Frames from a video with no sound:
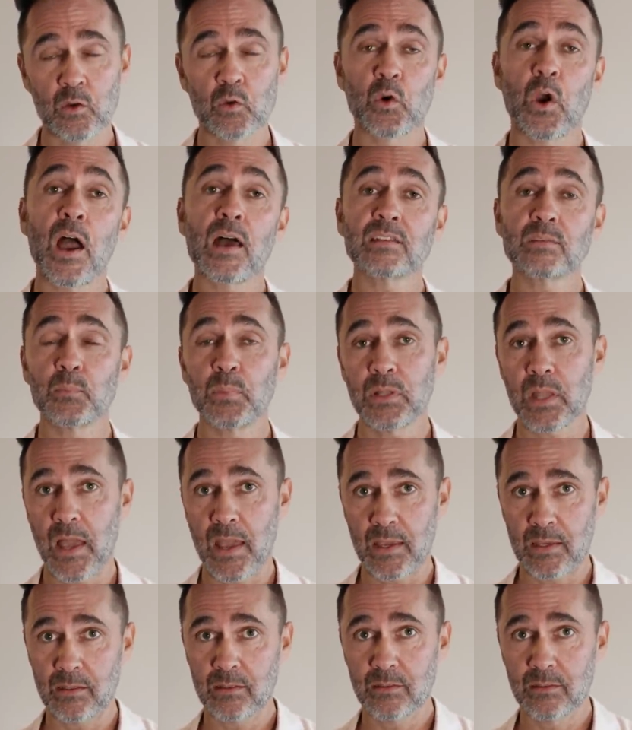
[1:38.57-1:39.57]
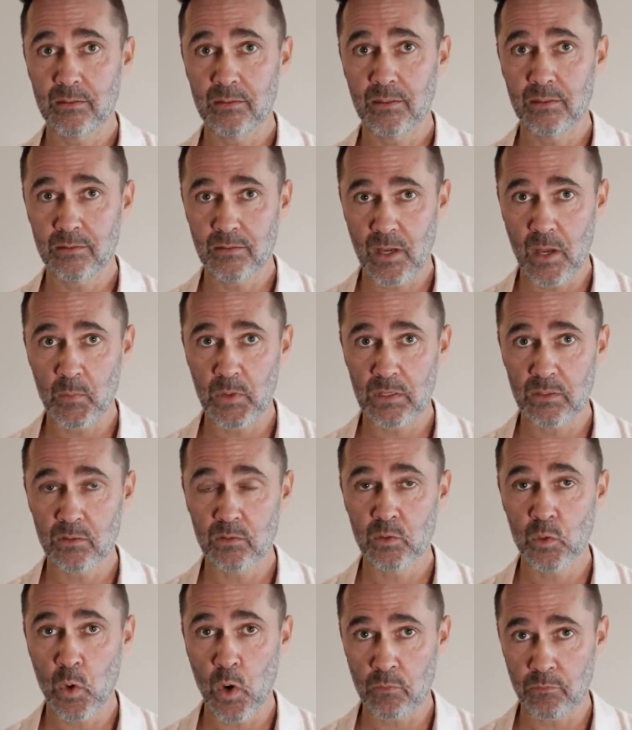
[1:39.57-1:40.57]
Cross play is coming
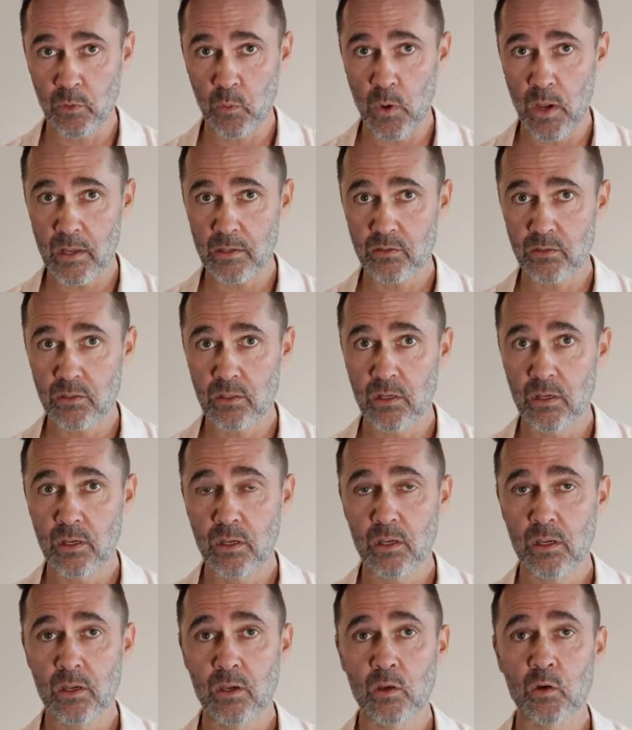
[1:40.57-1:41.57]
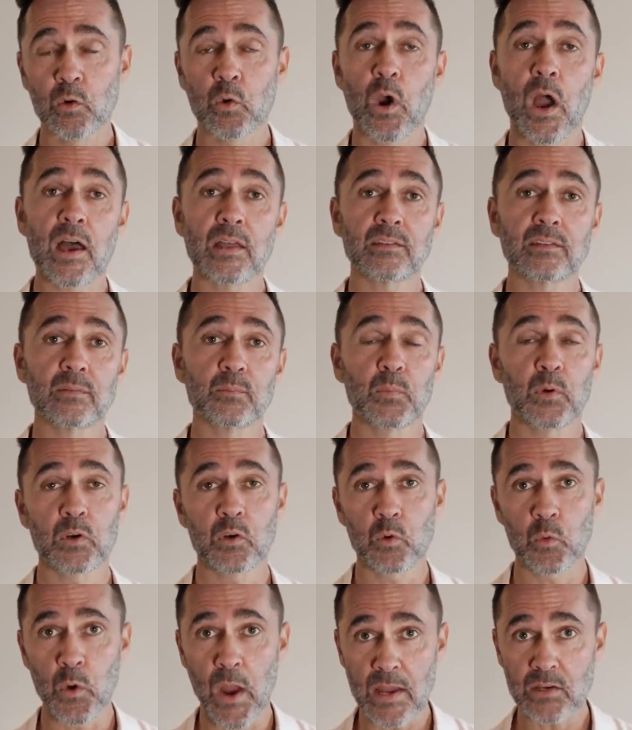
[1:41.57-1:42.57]
to Overwatch. Cross
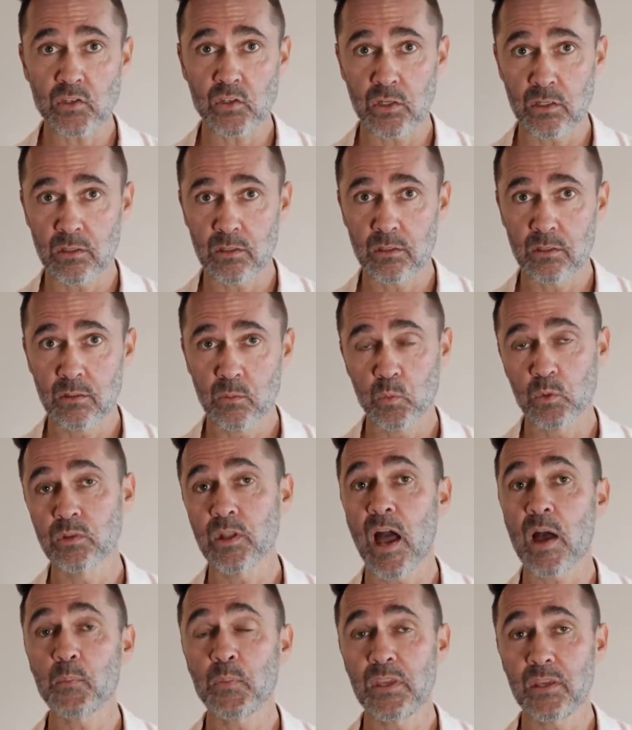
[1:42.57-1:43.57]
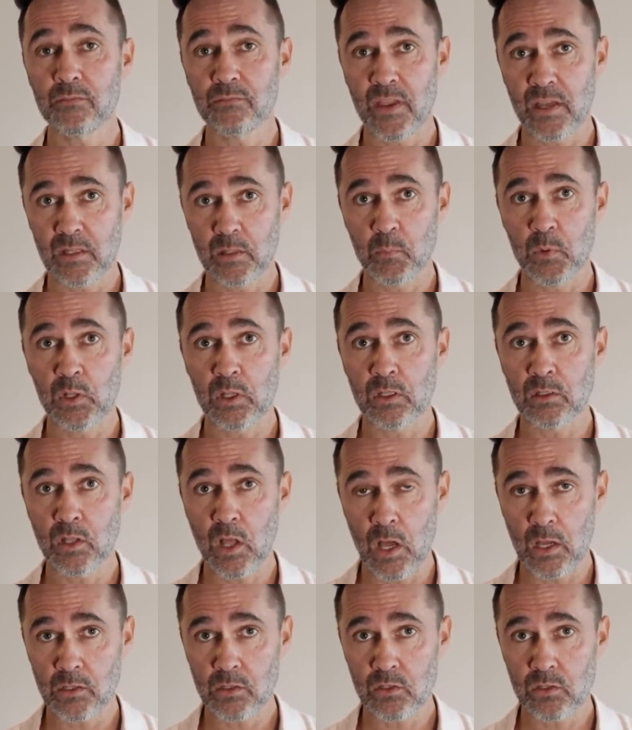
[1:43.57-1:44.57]
progression will not be available
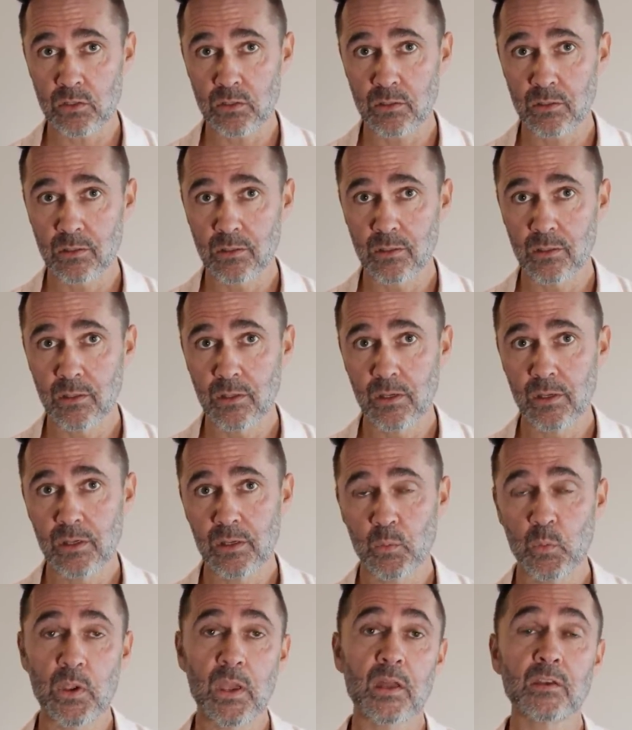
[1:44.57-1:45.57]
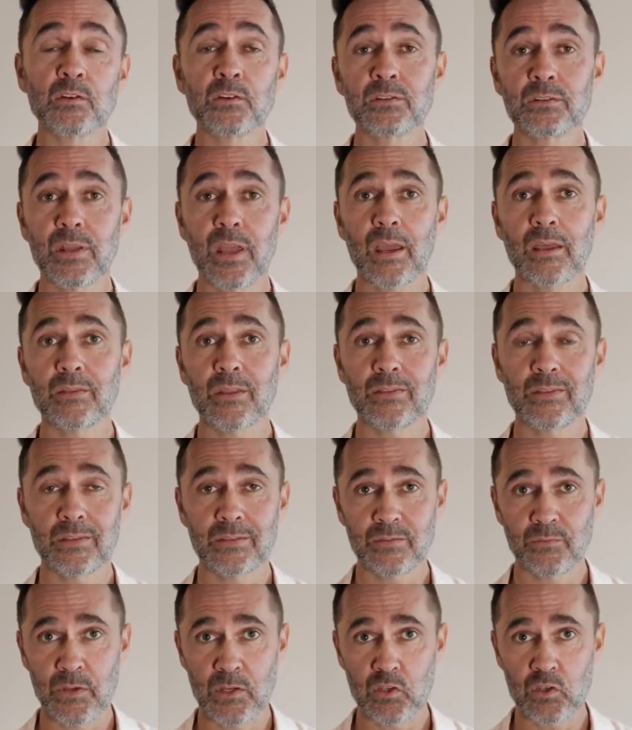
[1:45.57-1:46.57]
at launch. We understand that, that
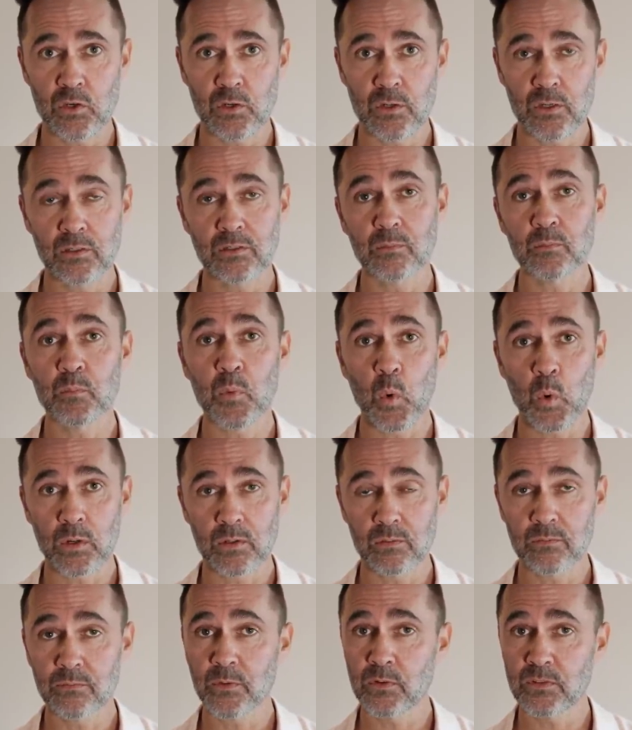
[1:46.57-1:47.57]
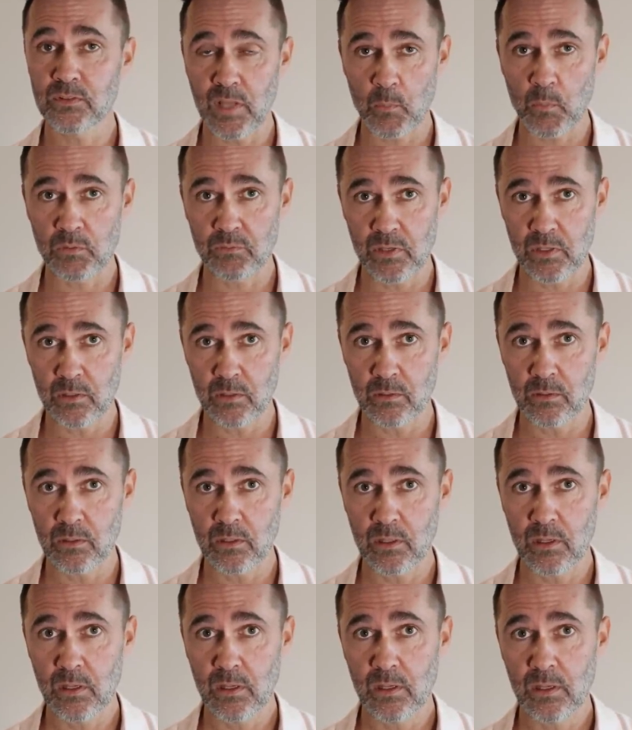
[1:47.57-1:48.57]
this feature is important for some of you,
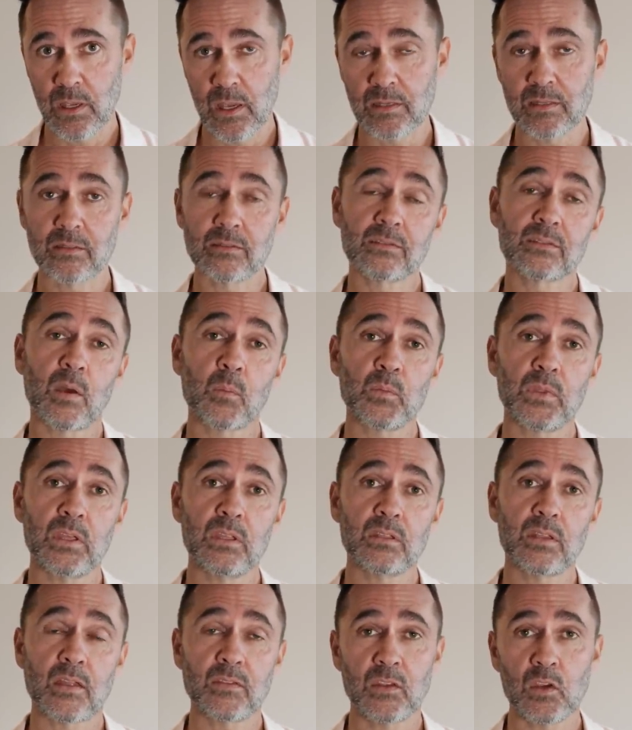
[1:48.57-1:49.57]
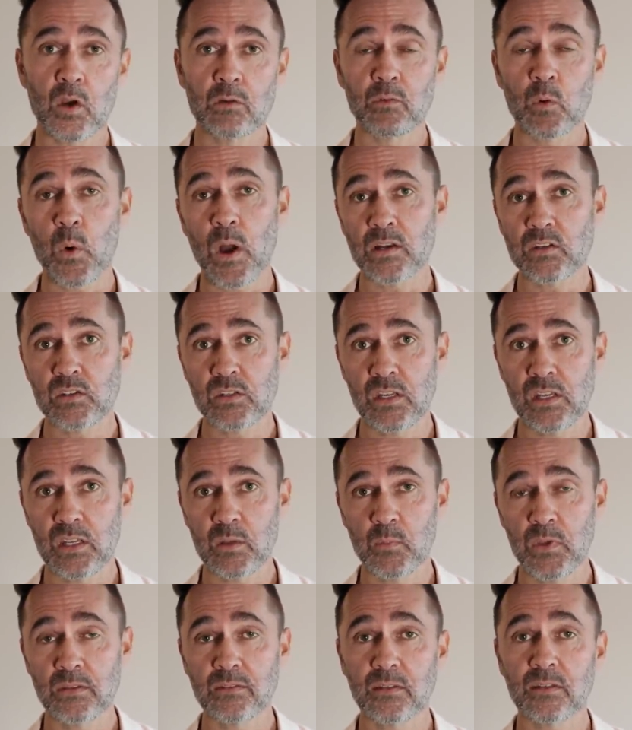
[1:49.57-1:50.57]
and it's something that the Overwatch
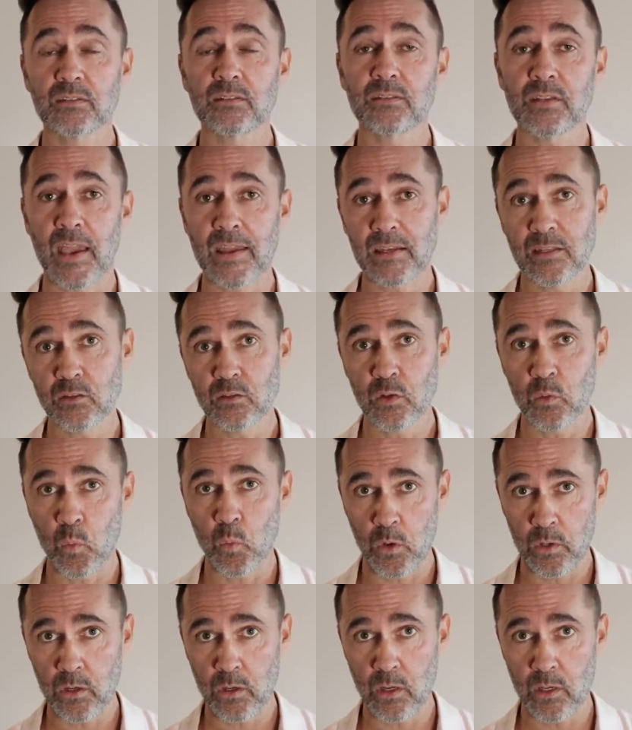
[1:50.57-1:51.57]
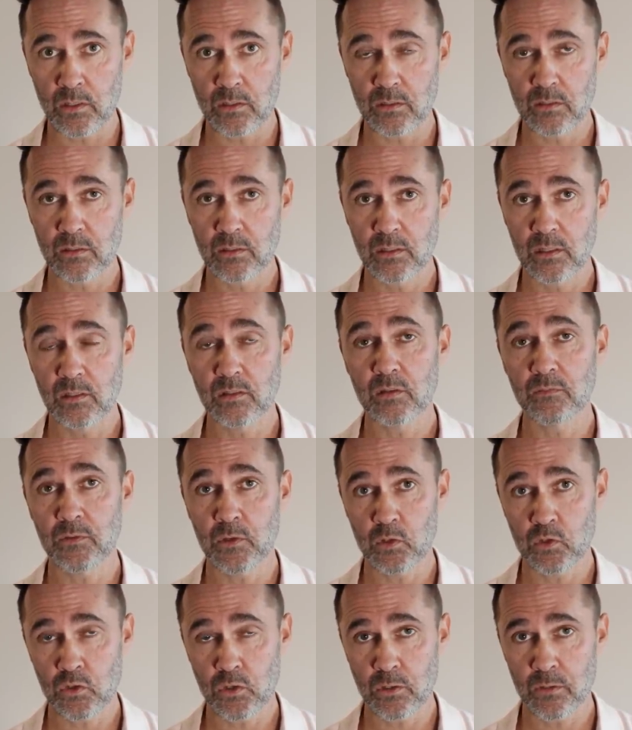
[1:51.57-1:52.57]
team is excited to work on in the
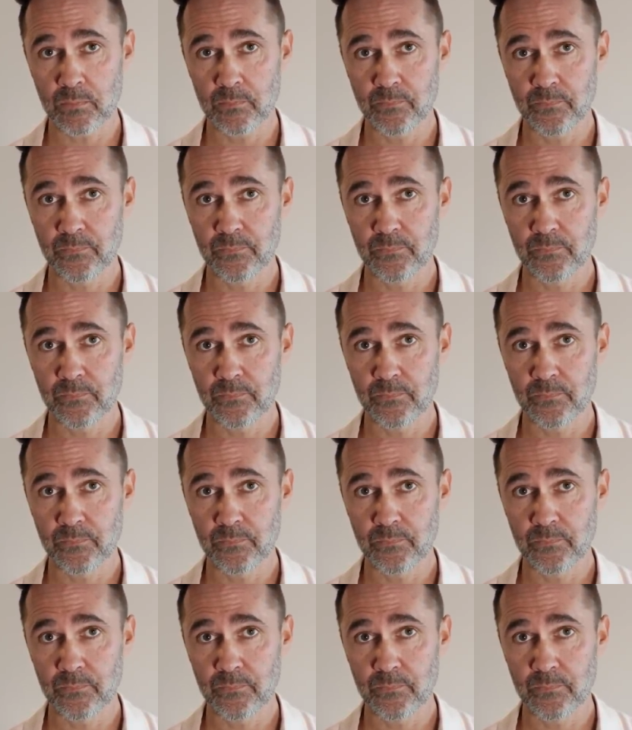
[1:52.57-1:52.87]
future.